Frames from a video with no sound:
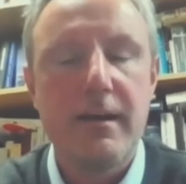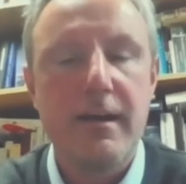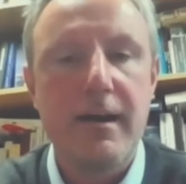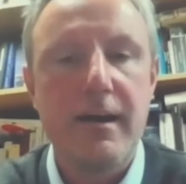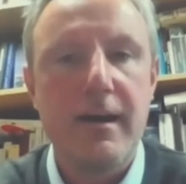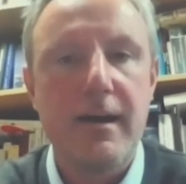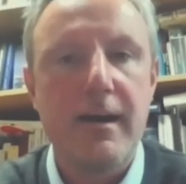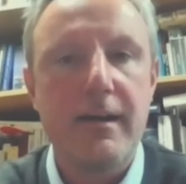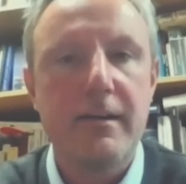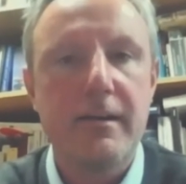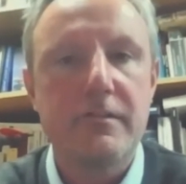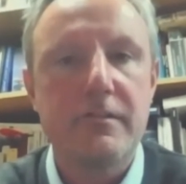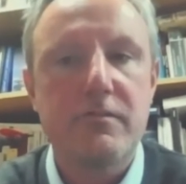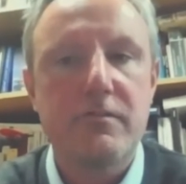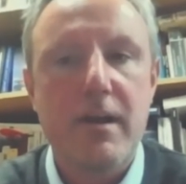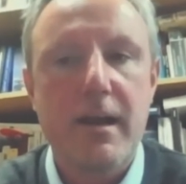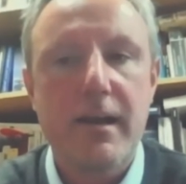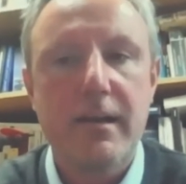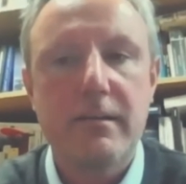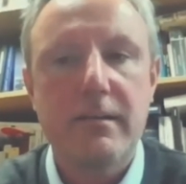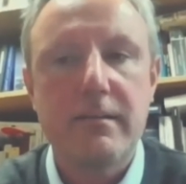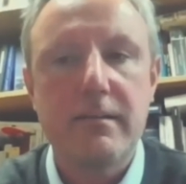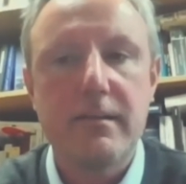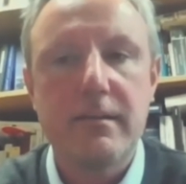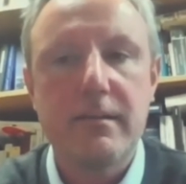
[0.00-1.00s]
and it's
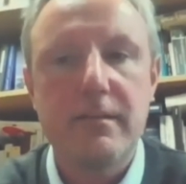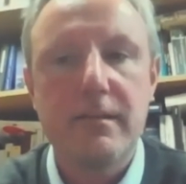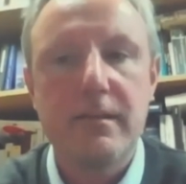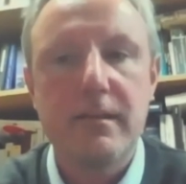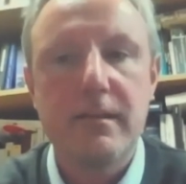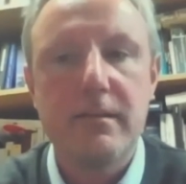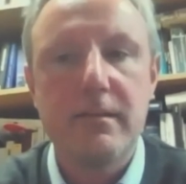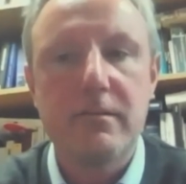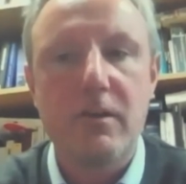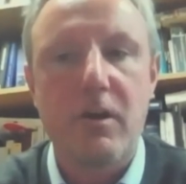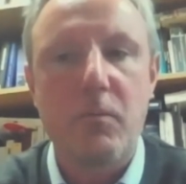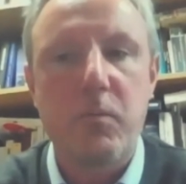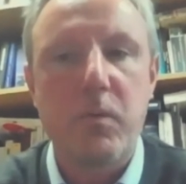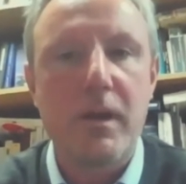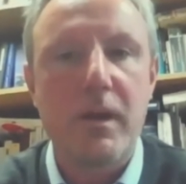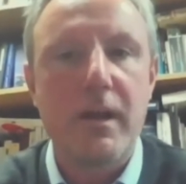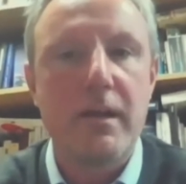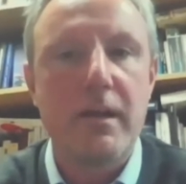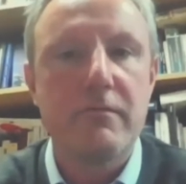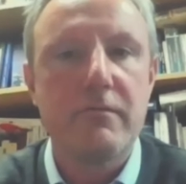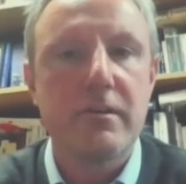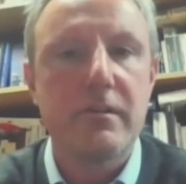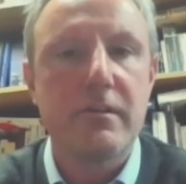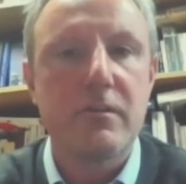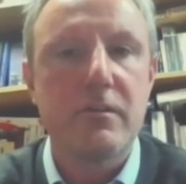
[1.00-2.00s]
ranked in the top
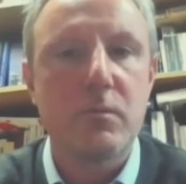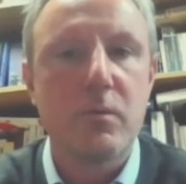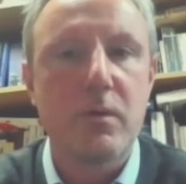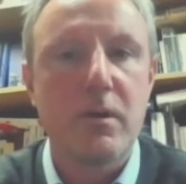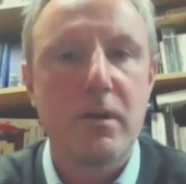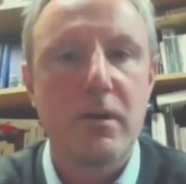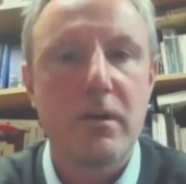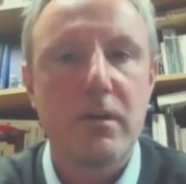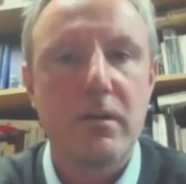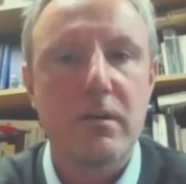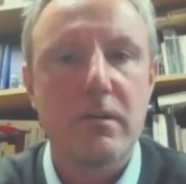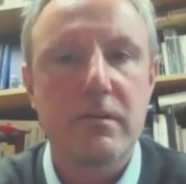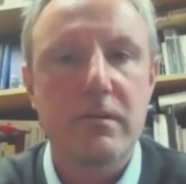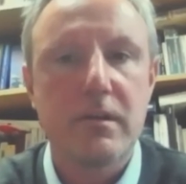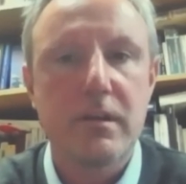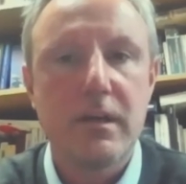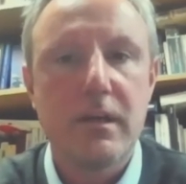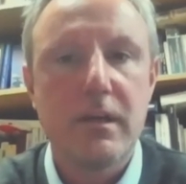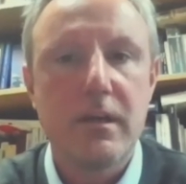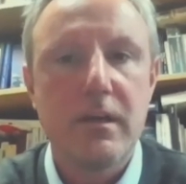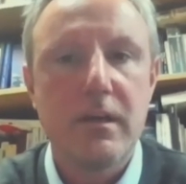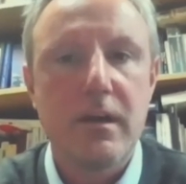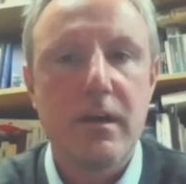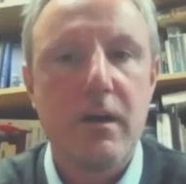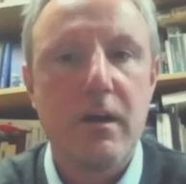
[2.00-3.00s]
100 in the world
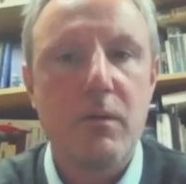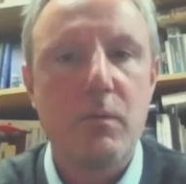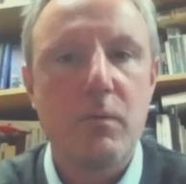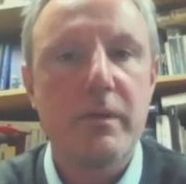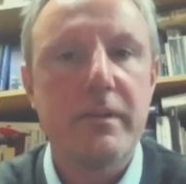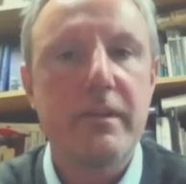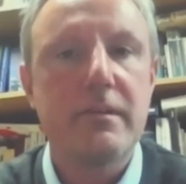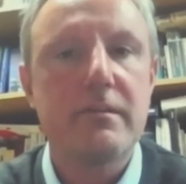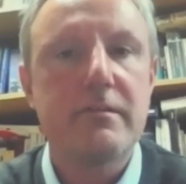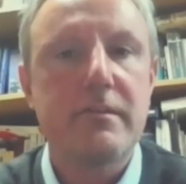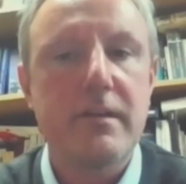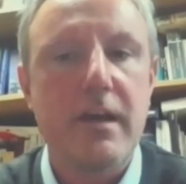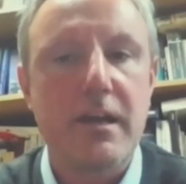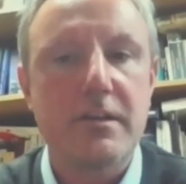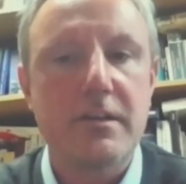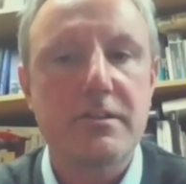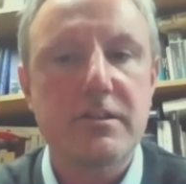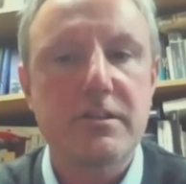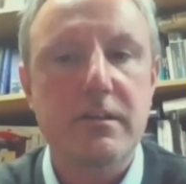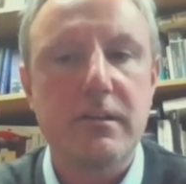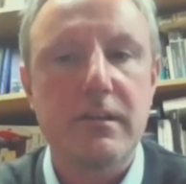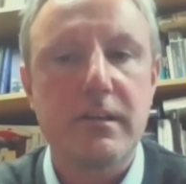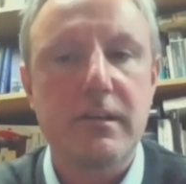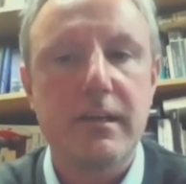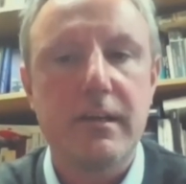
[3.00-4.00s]
with
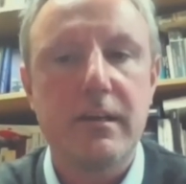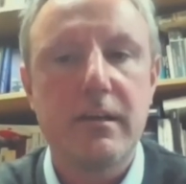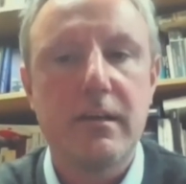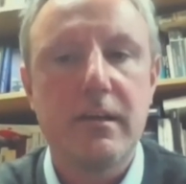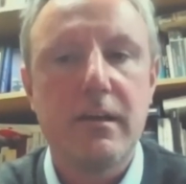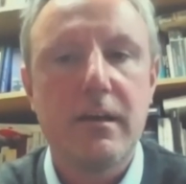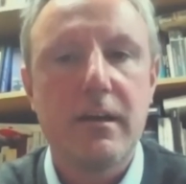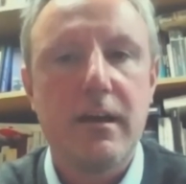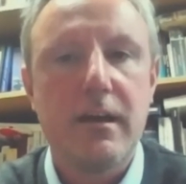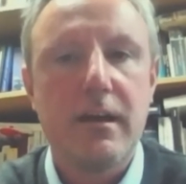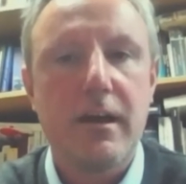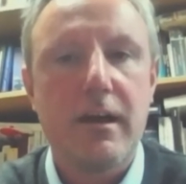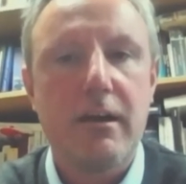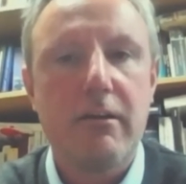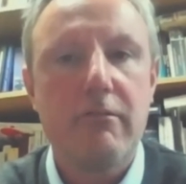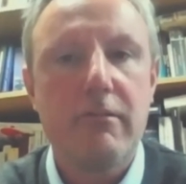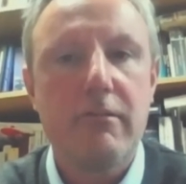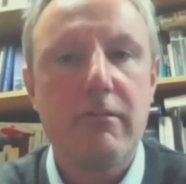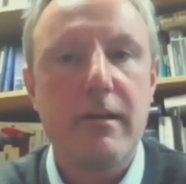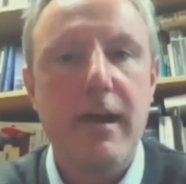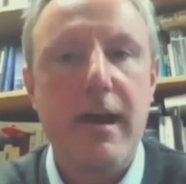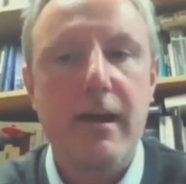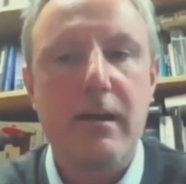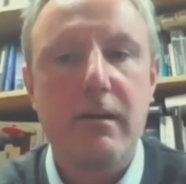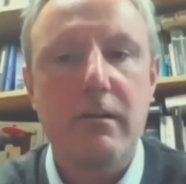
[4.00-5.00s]
internationally
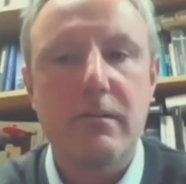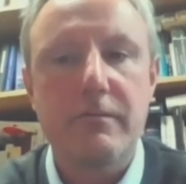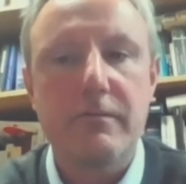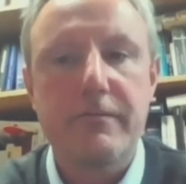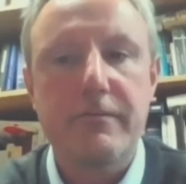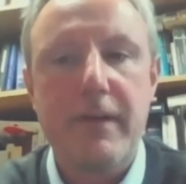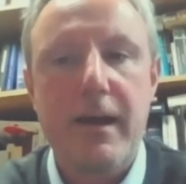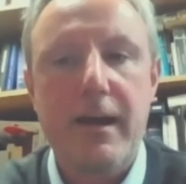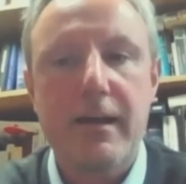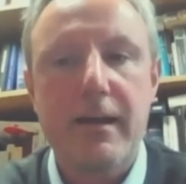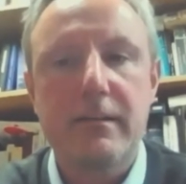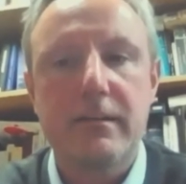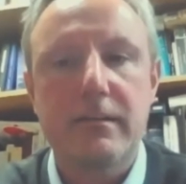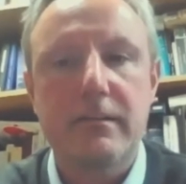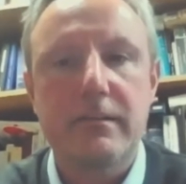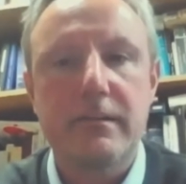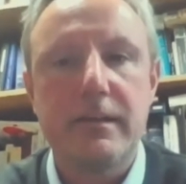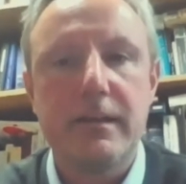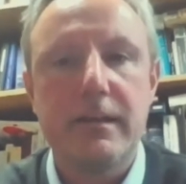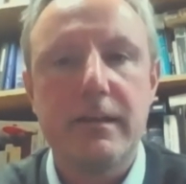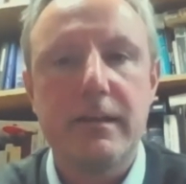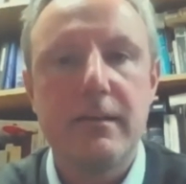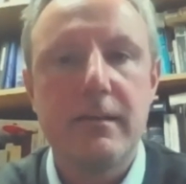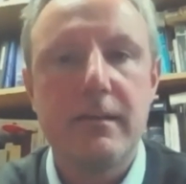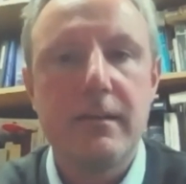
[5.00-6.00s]
renowned
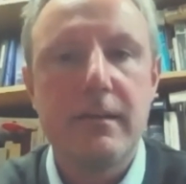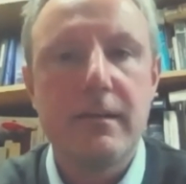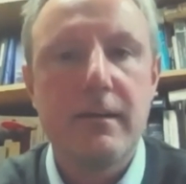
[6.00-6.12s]
faculty.